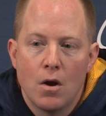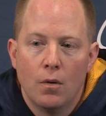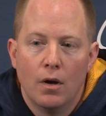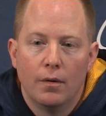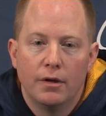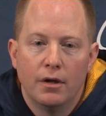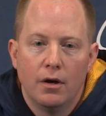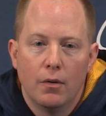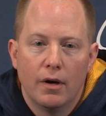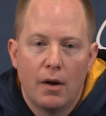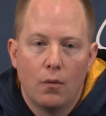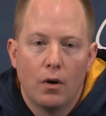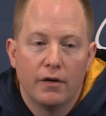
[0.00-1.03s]
Well, you know what?
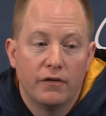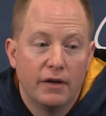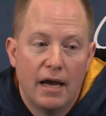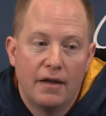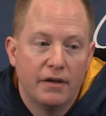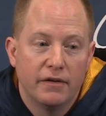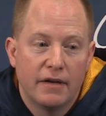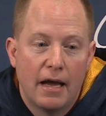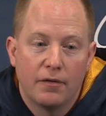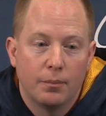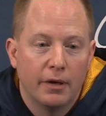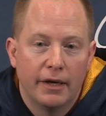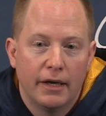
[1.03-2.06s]
I want to see how these guys
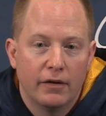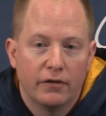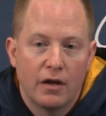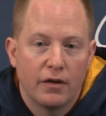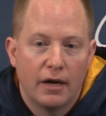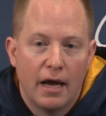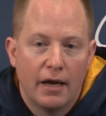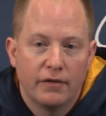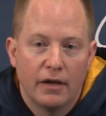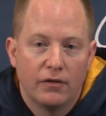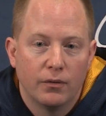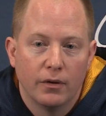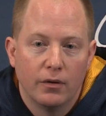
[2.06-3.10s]
play against other guys.
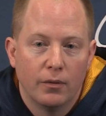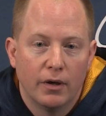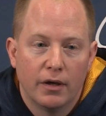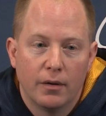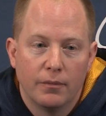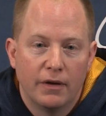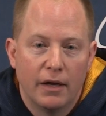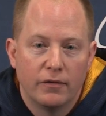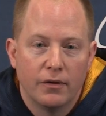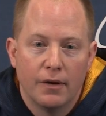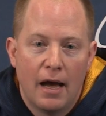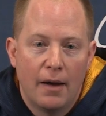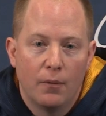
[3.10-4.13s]
That's really what it comes down to.
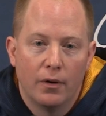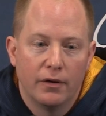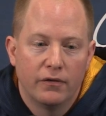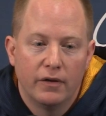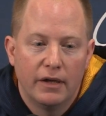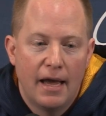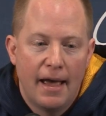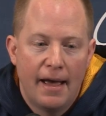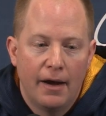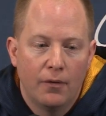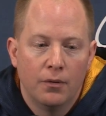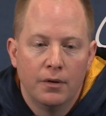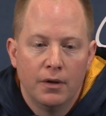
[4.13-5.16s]
I want to see
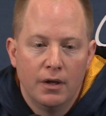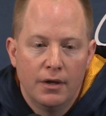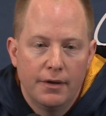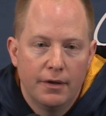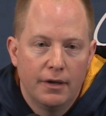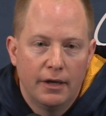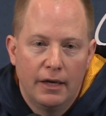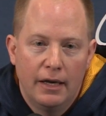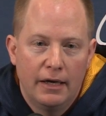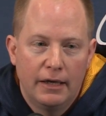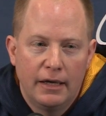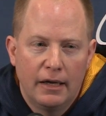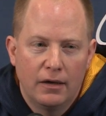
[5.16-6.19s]
how, and
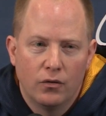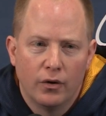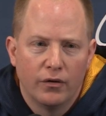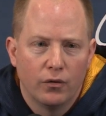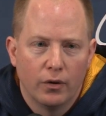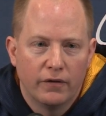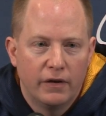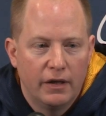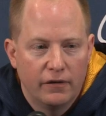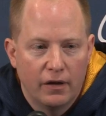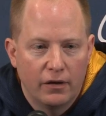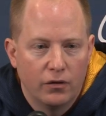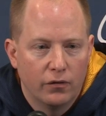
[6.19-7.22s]
again, Chris
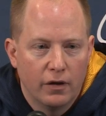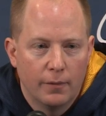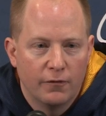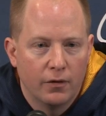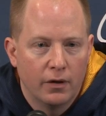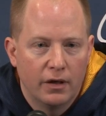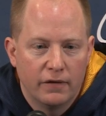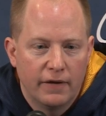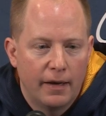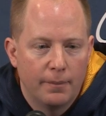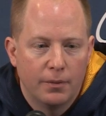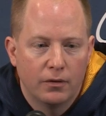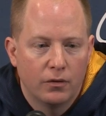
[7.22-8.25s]
Ortiz, I'll use him for an
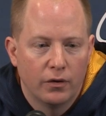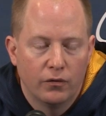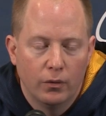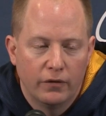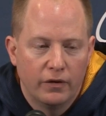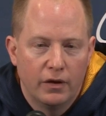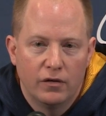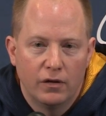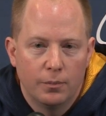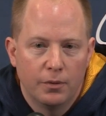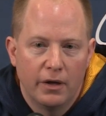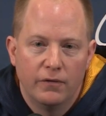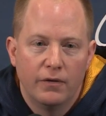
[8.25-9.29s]
example. Chris Ortiz has
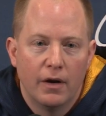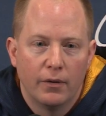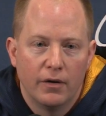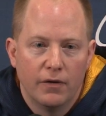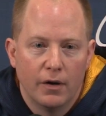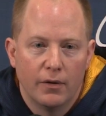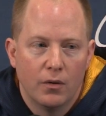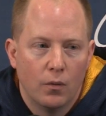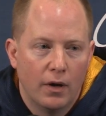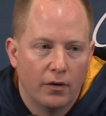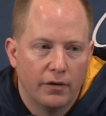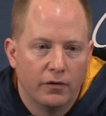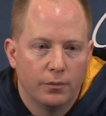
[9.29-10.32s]
played very, very
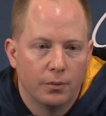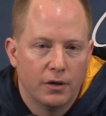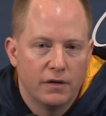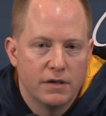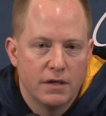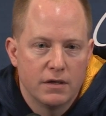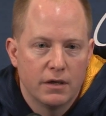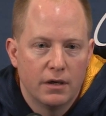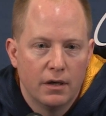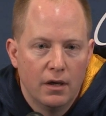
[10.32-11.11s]
well this preseason.